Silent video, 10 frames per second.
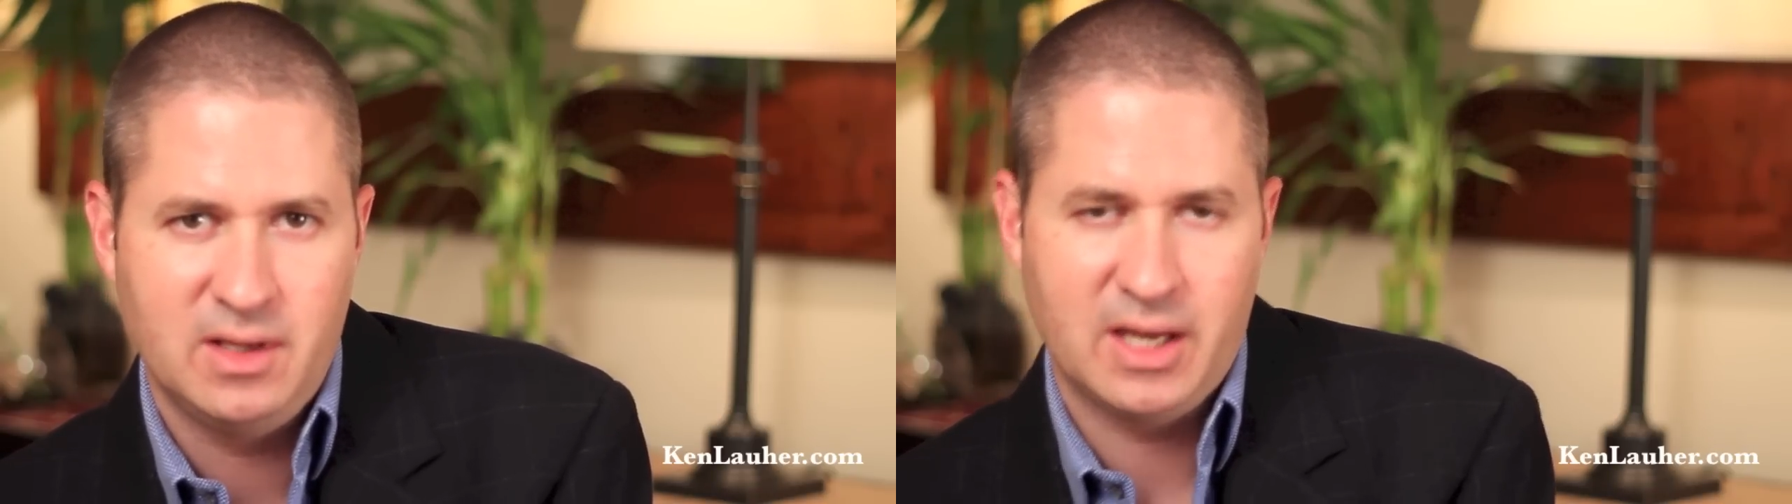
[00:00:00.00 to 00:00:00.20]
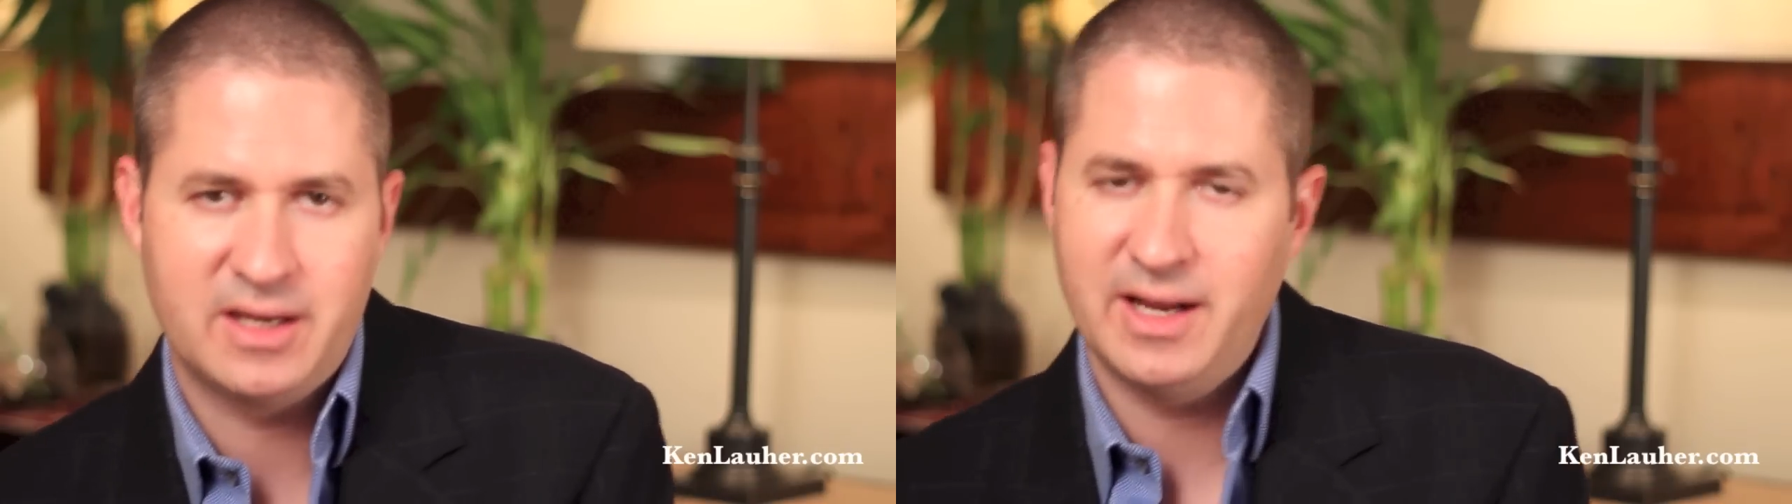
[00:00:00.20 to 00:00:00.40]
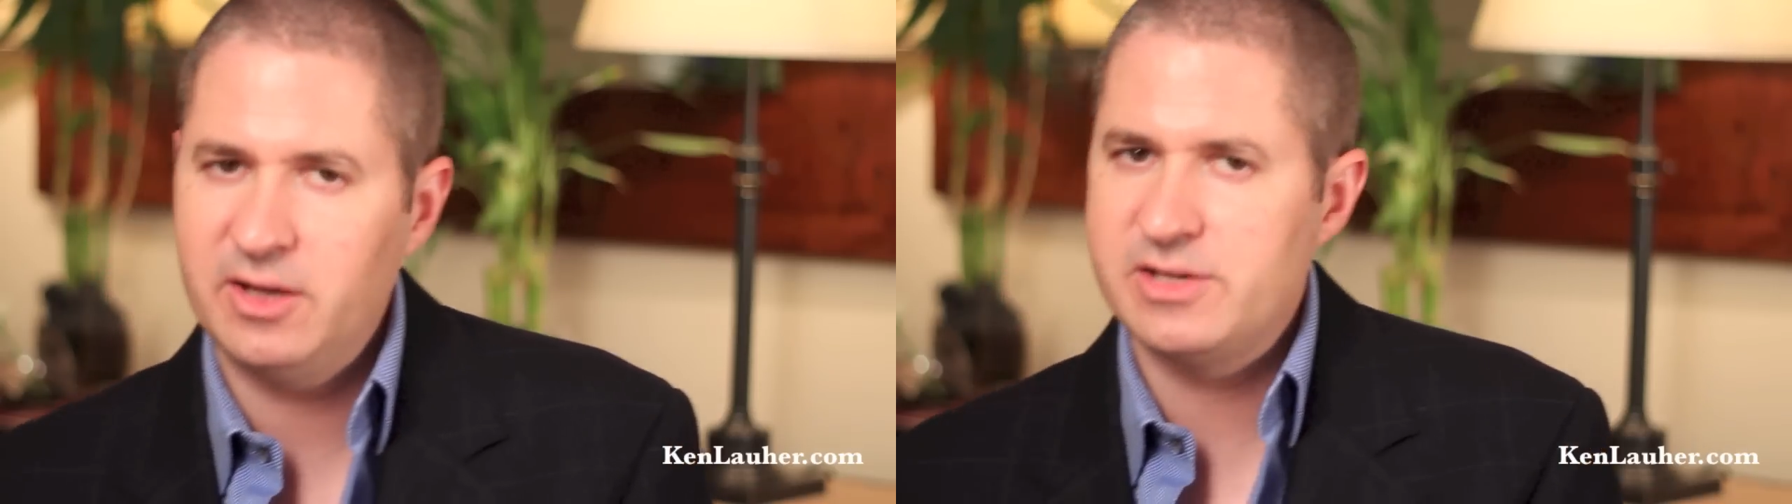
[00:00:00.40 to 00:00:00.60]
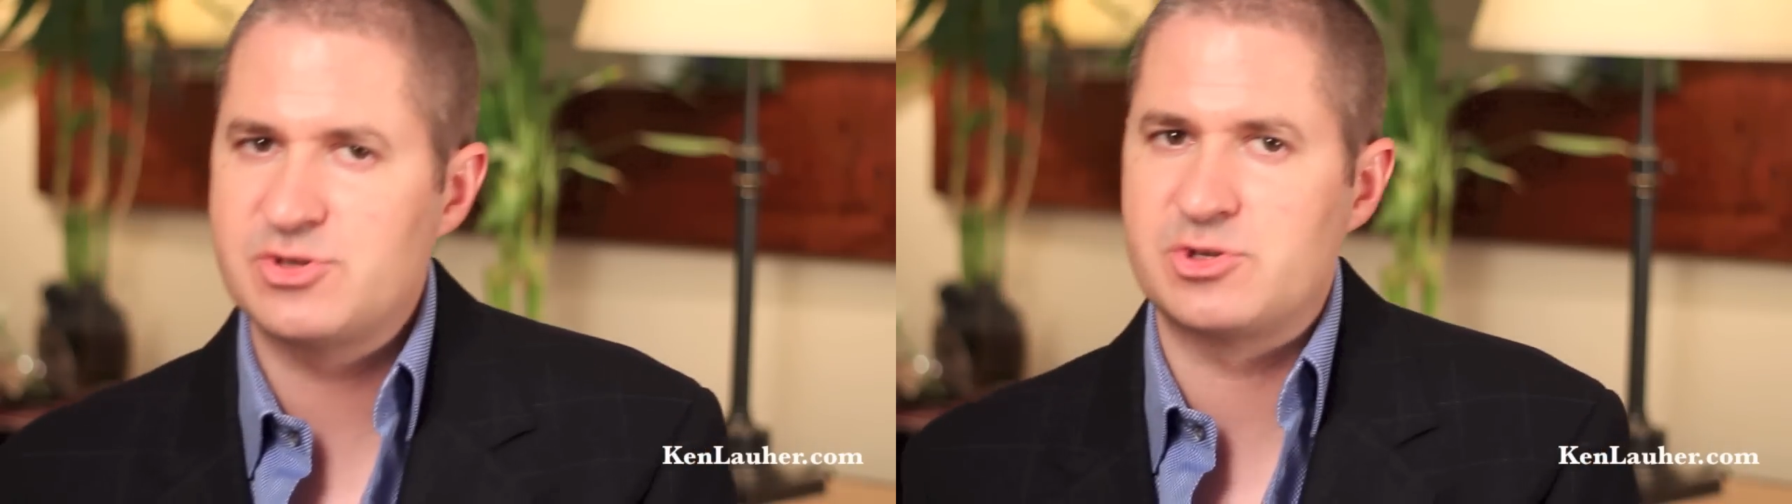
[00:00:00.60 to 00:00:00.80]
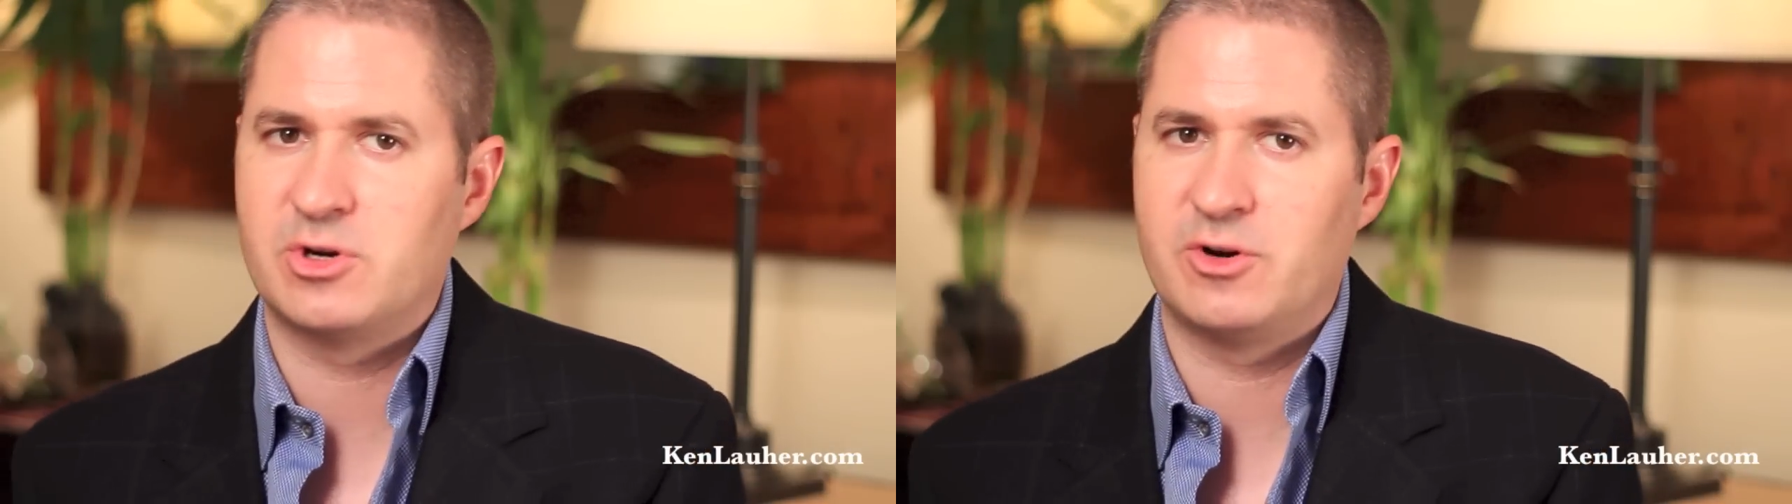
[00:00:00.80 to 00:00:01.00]
It can not only
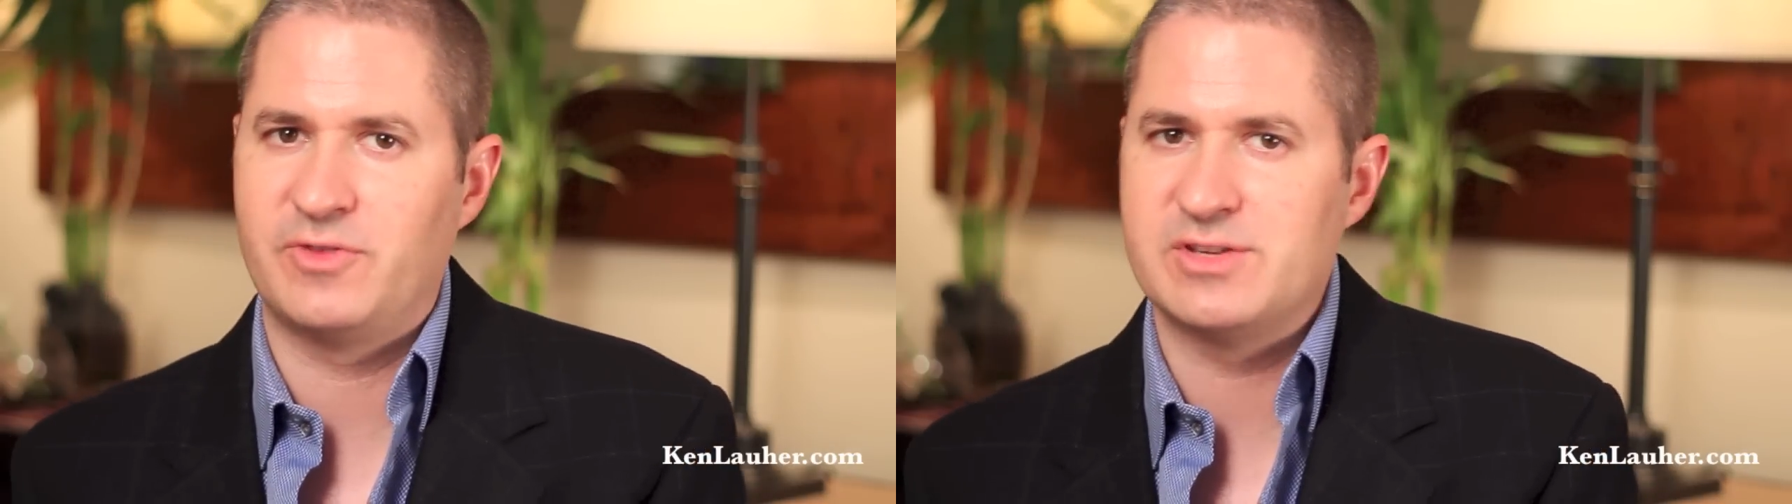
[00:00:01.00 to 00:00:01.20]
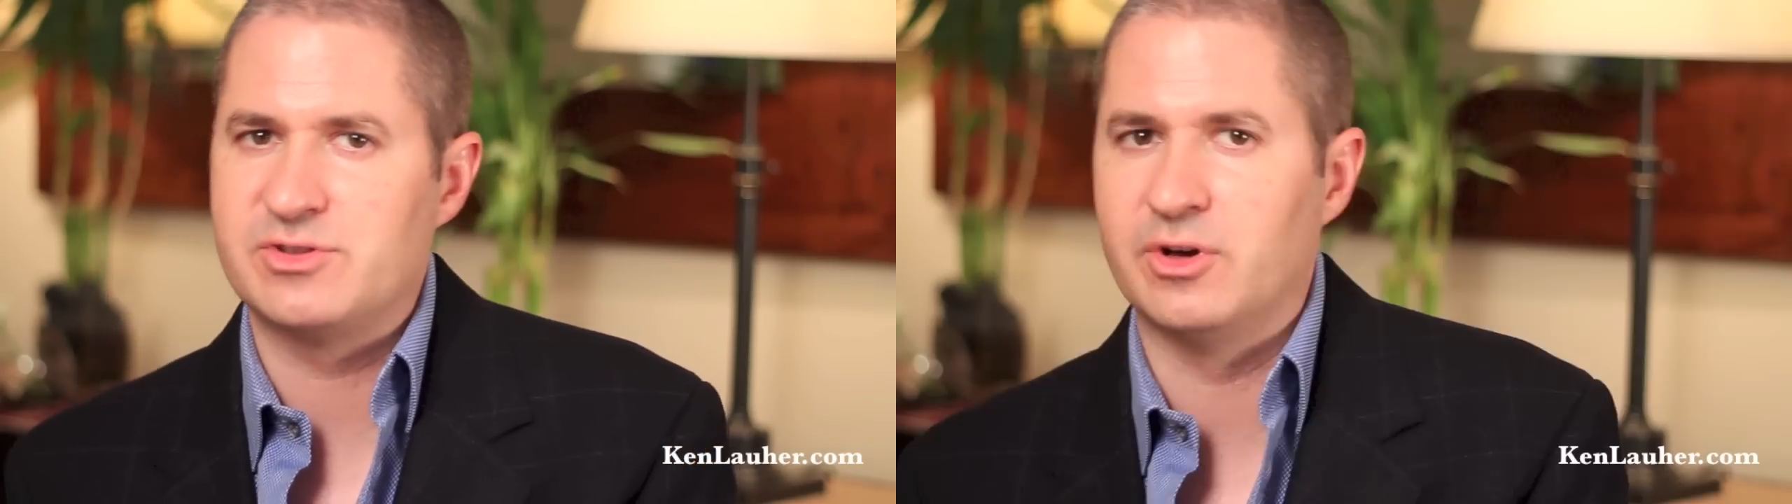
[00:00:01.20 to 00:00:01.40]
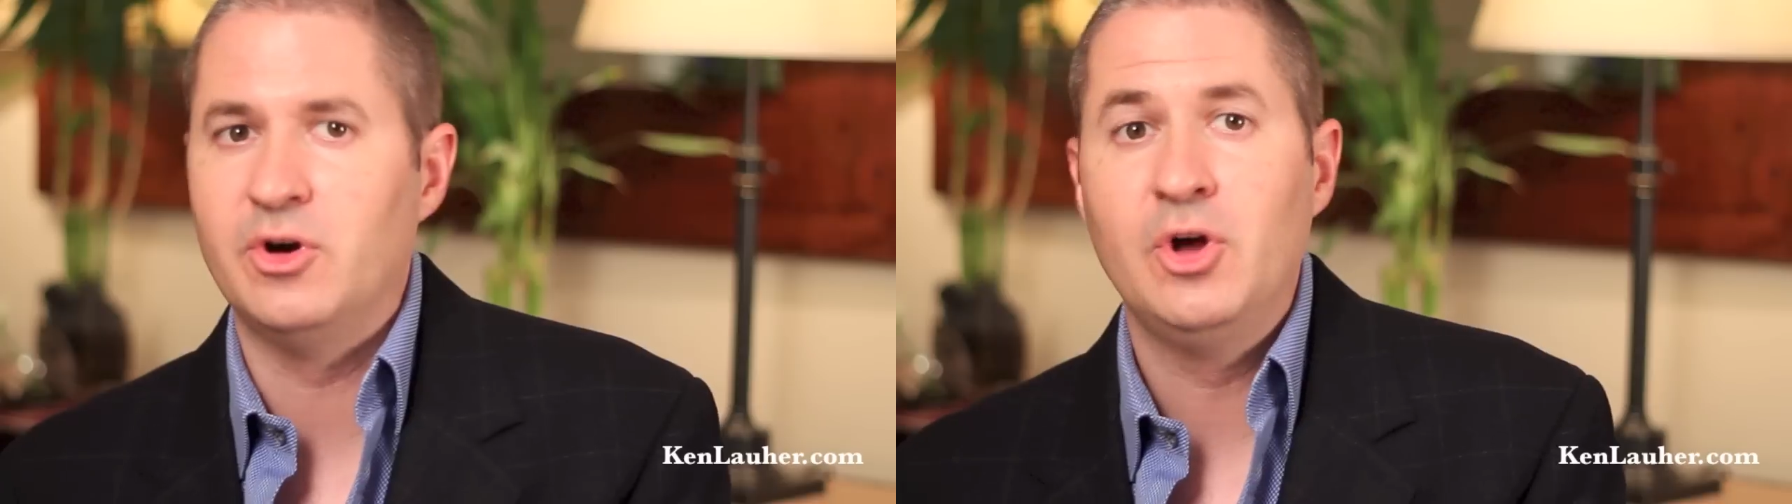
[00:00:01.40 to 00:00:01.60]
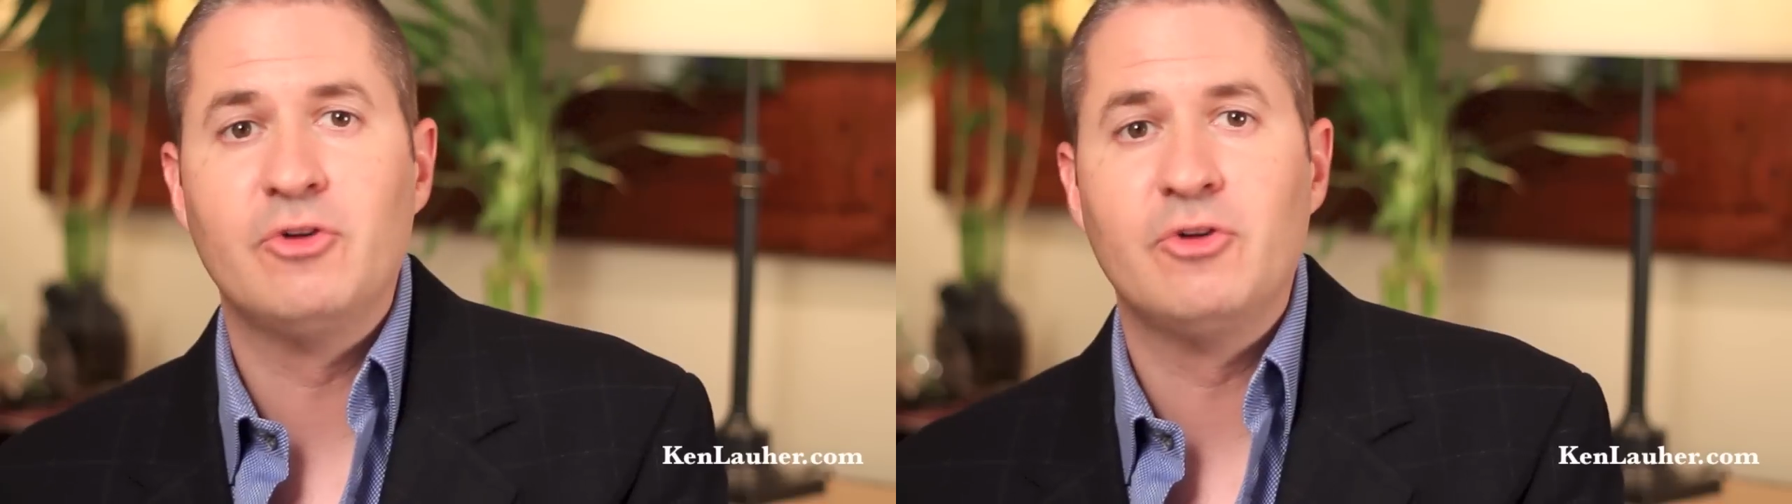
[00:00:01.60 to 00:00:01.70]
serve as the